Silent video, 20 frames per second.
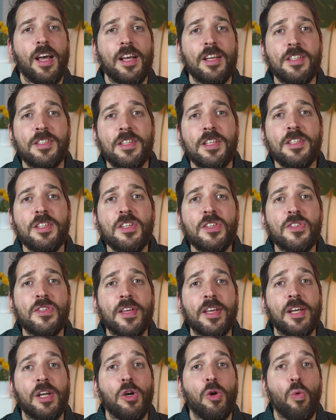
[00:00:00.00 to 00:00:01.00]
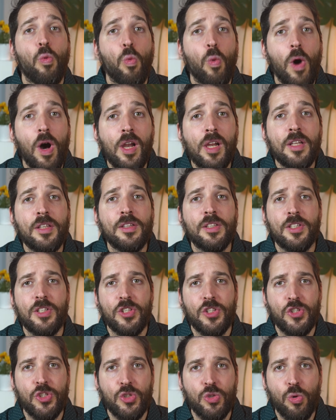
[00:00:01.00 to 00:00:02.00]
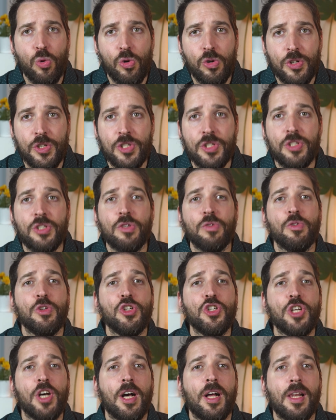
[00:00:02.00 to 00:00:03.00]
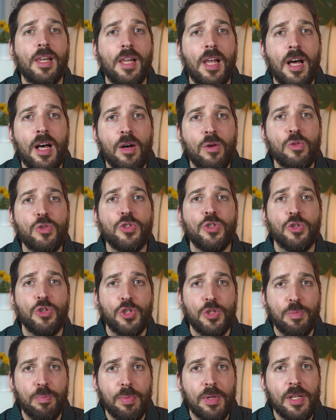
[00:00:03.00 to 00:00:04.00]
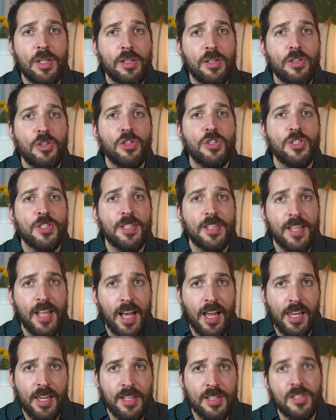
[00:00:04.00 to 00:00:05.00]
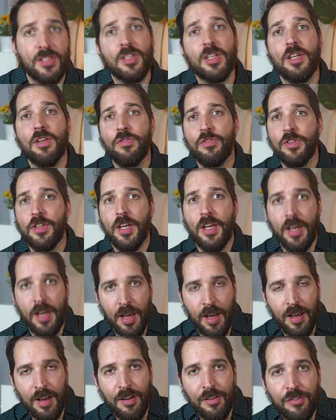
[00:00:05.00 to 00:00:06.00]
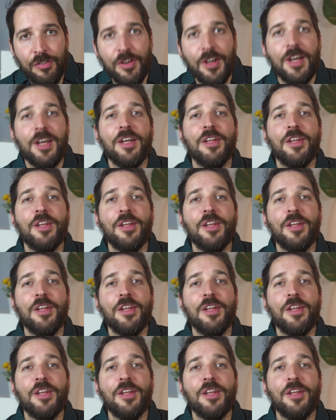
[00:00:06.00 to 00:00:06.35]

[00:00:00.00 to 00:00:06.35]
as this is a quality source which allows your speakers' talents, if they have,